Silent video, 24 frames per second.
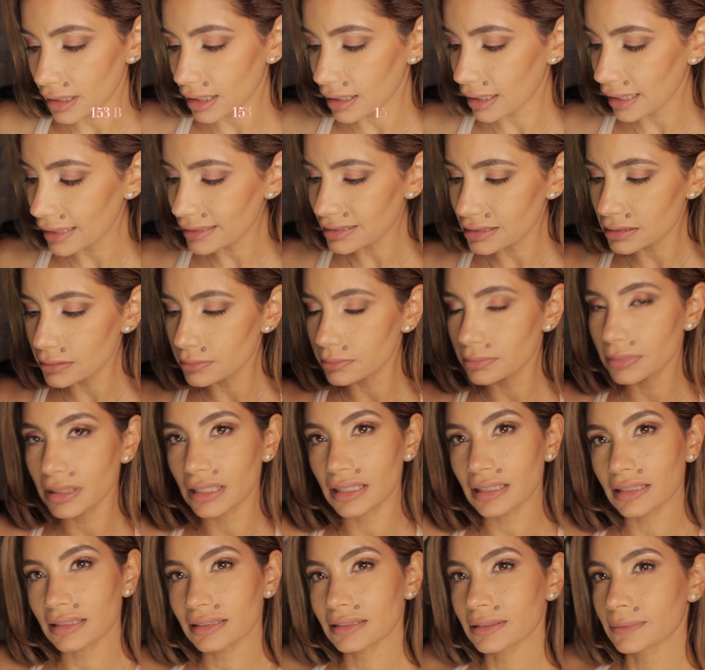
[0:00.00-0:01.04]
I like to
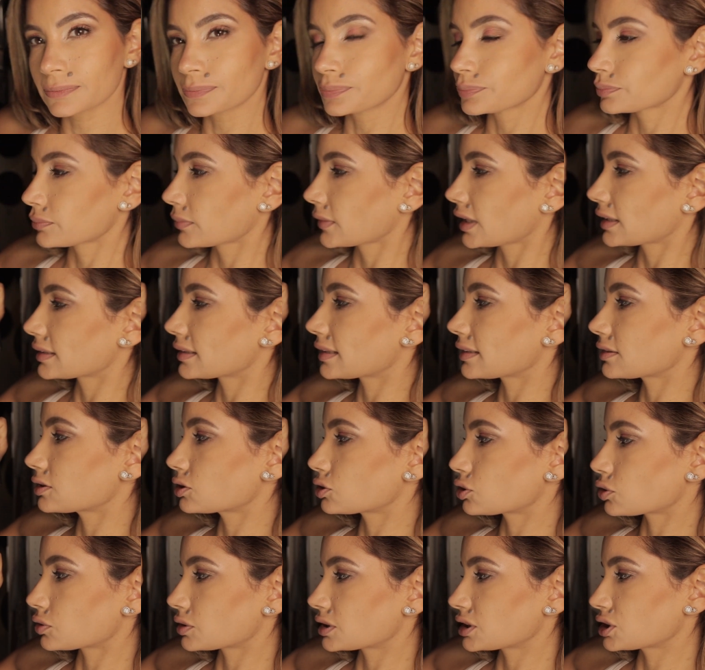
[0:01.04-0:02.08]
mix these
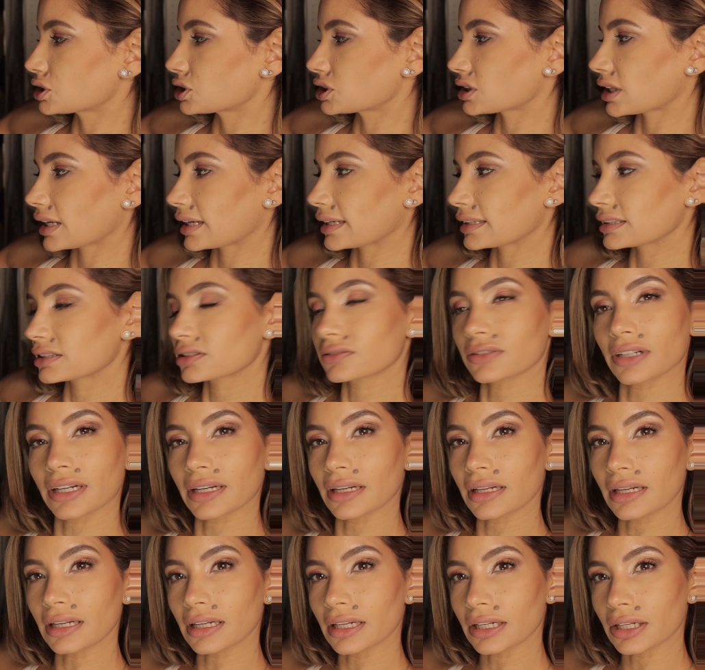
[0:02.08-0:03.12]
three shades
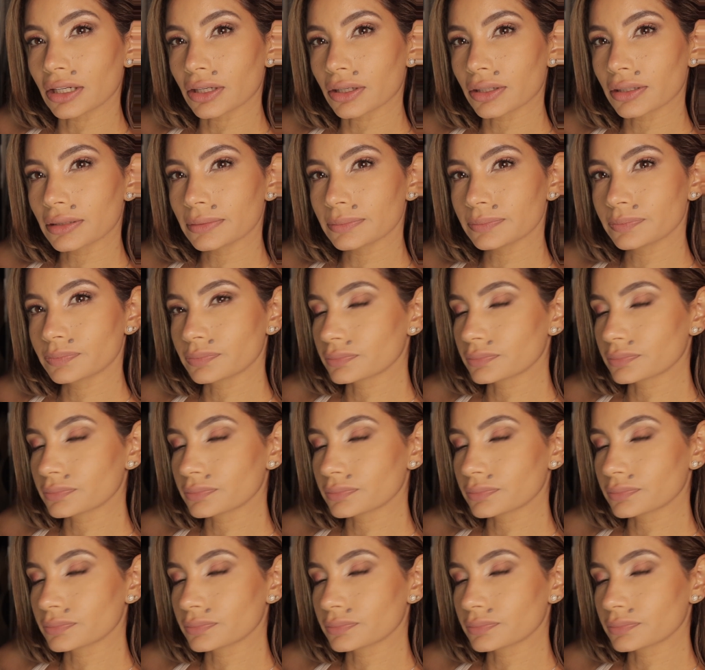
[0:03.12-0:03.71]
right here.